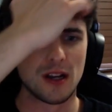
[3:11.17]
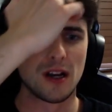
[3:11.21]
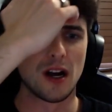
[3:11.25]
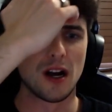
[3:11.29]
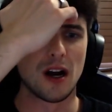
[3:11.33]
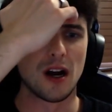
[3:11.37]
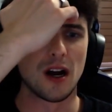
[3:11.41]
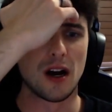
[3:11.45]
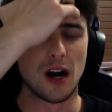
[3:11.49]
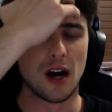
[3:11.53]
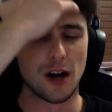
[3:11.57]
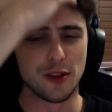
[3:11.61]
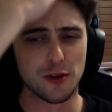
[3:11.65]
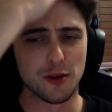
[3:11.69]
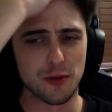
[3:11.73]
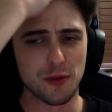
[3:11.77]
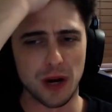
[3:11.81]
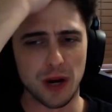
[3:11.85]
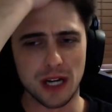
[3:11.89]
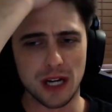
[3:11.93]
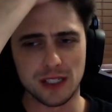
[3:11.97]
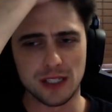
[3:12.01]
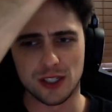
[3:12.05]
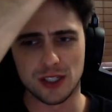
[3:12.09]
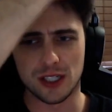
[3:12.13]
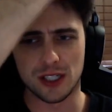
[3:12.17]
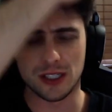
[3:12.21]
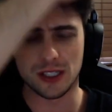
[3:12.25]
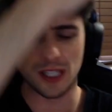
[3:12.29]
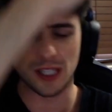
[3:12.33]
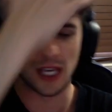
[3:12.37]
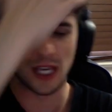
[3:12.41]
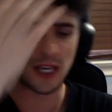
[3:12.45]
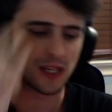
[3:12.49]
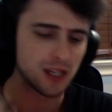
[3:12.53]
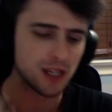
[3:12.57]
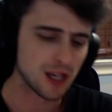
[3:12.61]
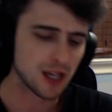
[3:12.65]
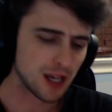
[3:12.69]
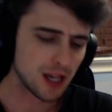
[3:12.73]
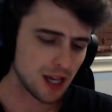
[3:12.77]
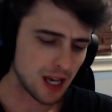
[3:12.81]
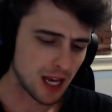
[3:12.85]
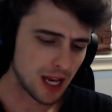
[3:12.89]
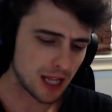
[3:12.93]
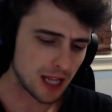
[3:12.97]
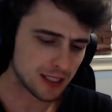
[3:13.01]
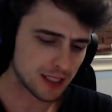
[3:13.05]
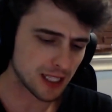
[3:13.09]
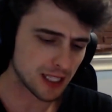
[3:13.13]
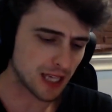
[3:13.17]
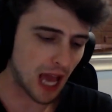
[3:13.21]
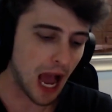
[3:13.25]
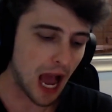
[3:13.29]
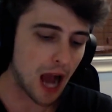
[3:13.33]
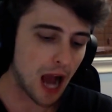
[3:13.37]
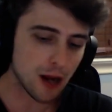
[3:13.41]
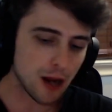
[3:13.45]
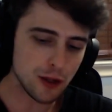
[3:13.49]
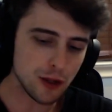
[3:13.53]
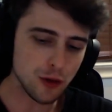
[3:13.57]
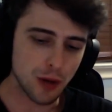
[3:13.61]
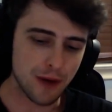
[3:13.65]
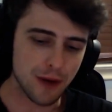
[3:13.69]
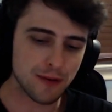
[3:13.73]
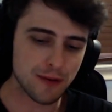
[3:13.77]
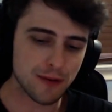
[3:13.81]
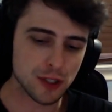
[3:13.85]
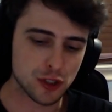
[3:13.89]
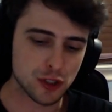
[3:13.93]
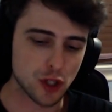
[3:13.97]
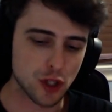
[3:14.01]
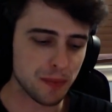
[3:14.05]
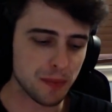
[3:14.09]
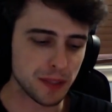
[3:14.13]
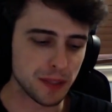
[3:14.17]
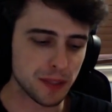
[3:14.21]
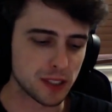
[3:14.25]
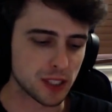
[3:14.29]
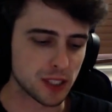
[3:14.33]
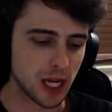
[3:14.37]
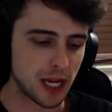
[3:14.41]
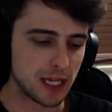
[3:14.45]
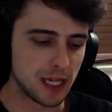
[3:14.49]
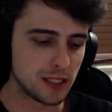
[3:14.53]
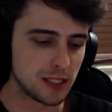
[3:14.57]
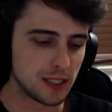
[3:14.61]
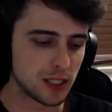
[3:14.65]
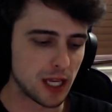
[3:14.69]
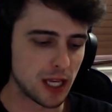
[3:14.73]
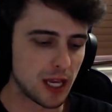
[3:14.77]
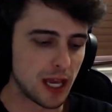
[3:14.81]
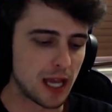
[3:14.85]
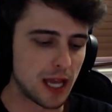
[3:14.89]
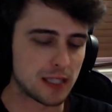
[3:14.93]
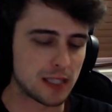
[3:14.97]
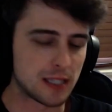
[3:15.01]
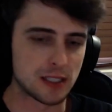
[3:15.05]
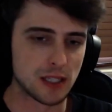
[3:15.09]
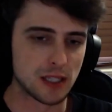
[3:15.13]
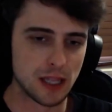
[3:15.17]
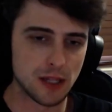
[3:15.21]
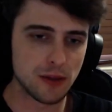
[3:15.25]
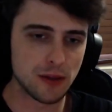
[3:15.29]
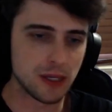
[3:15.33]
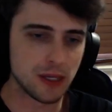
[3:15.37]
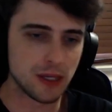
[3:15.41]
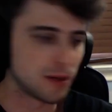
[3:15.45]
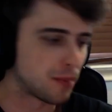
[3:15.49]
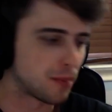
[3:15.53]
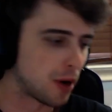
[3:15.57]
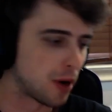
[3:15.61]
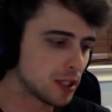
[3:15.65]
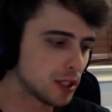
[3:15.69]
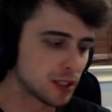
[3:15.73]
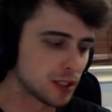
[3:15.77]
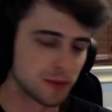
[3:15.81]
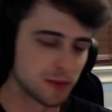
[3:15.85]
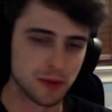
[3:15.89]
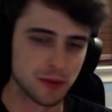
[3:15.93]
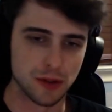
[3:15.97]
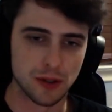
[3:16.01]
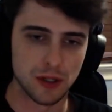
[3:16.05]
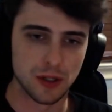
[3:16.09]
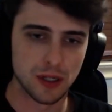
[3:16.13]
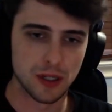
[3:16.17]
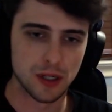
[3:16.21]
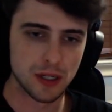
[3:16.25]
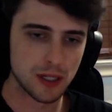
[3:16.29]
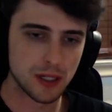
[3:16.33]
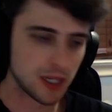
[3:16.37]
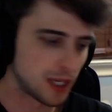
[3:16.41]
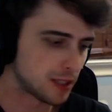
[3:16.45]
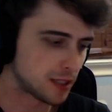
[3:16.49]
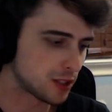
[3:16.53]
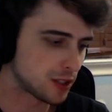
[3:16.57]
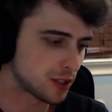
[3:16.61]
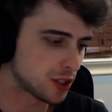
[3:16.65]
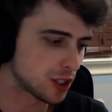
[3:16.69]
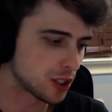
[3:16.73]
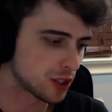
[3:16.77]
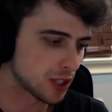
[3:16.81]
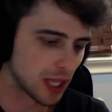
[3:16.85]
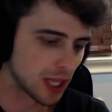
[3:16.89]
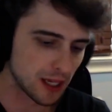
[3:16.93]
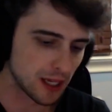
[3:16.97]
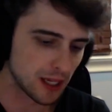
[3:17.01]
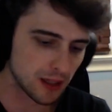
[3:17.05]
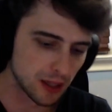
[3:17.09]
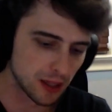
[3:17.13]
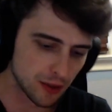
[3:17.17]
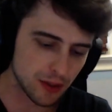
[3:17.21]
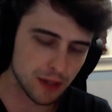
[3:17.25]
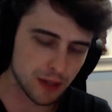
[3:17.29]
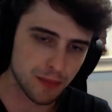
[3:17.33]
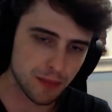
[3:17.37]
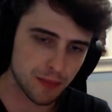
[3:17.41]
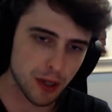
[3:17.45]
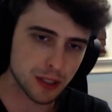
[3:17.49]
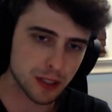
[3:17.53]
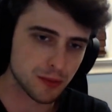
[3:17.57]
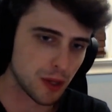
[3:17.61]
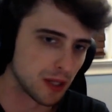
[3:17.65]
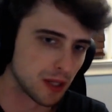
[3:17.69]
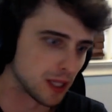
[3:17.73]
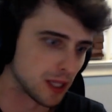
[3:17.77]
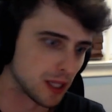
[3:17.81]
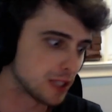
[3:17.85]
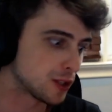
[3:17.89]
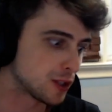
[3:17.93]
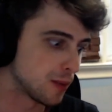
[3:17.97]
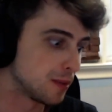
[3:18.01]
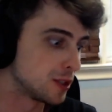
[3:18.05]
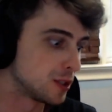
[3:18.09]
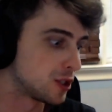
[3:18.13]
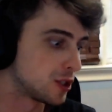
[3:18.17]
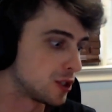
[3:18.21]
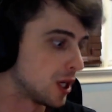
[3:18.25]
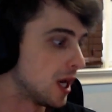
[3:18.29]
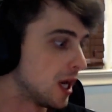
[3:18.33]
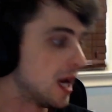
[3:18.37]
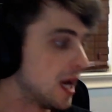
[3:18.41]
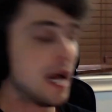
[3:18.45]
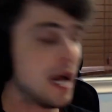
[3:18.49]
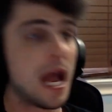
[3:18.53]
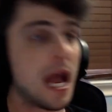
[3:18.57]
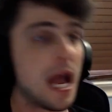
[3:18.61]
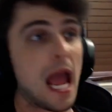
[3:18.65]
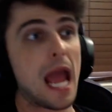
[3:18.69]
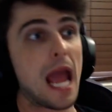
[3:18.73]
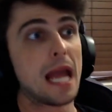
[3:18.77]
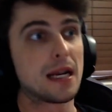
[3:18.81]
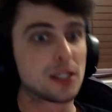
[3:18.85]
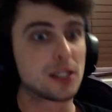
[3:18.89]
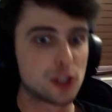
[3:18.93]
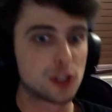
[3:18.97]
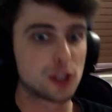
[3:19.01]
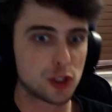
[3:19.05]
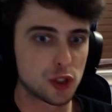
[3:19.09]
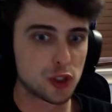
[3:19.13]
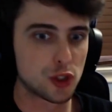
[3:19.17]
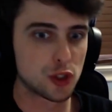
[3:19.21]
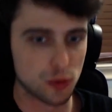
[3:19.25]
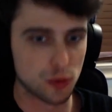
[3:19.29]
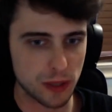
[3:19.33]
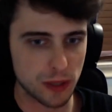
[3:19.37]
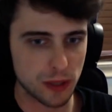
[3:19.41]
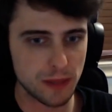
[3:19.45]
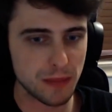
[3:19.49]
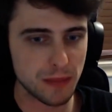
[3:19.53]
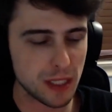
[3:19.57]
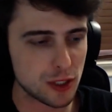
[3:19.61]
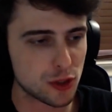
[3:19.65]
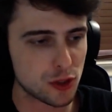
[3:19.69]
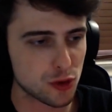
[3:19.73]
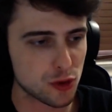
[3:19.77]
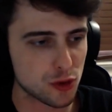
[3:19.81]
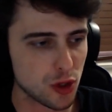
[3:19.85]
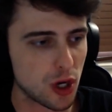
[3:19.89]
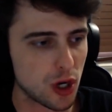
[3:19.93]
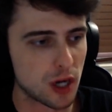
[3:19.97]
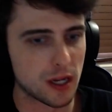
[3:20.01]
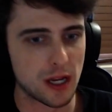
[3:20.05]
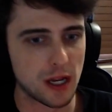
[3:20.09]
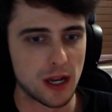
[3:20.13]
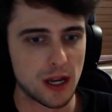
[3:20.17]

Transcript: Otherwise, it's like how do you ever stop this guy? It's literally impossible. It's just like literally impossible unless someone's extremely strong.